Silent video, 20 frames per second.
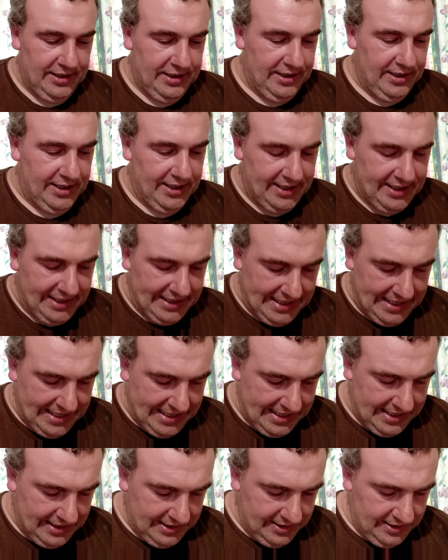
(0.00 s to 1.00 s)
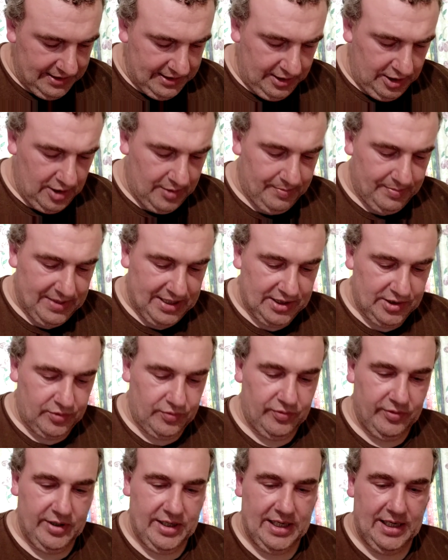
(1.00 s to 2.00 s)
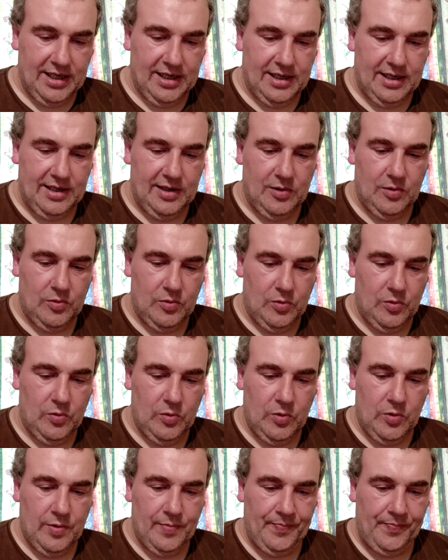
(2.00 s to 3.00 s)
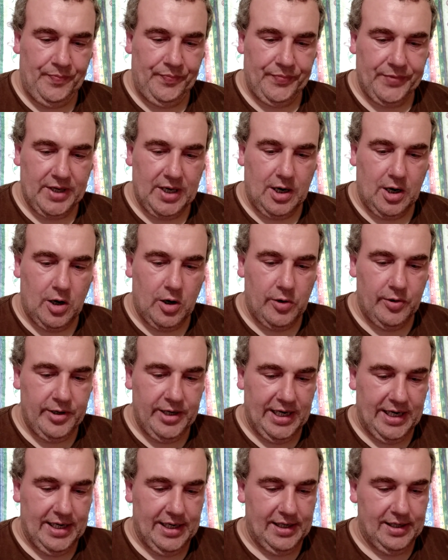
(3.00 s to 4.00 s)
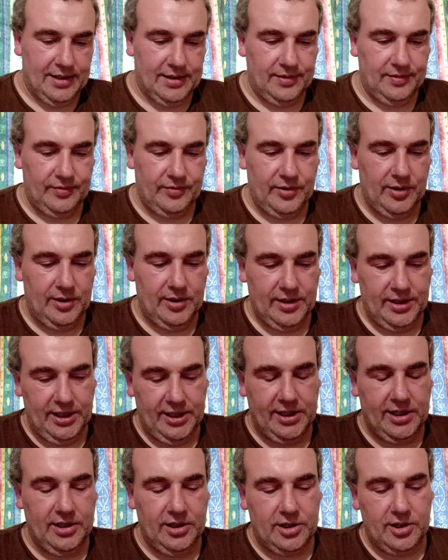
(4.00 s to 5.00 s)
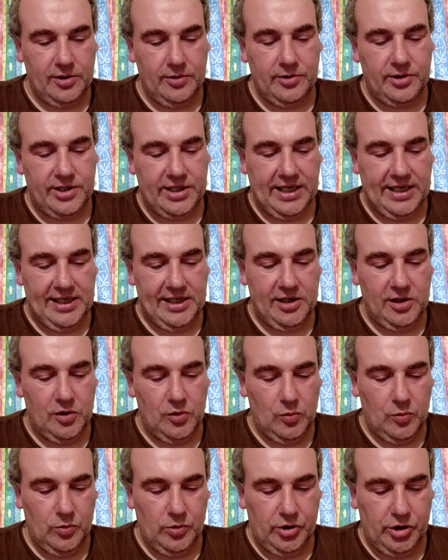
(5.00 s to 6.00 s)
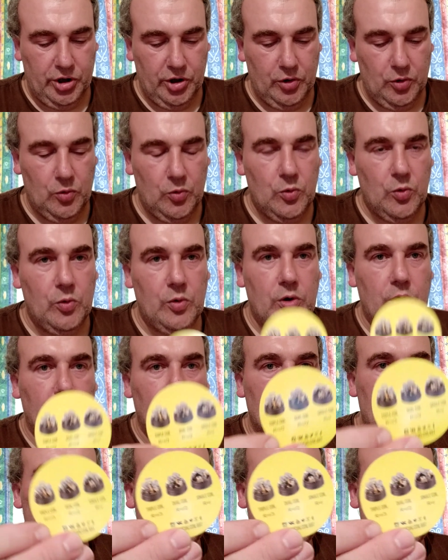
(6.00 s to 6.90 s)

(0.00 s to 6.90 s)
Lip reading: You get not much really, a little Oh yeah, so you can do single, dual or